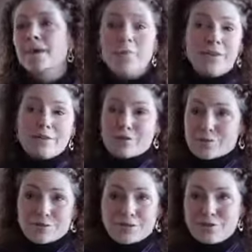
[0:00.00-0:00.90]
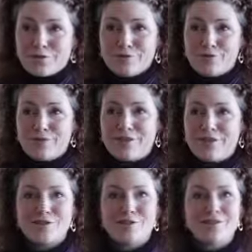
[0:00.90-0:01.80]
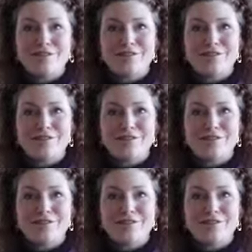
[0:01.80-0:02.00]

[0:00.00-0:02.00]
I'm an ethics professor, for one thing, so it's,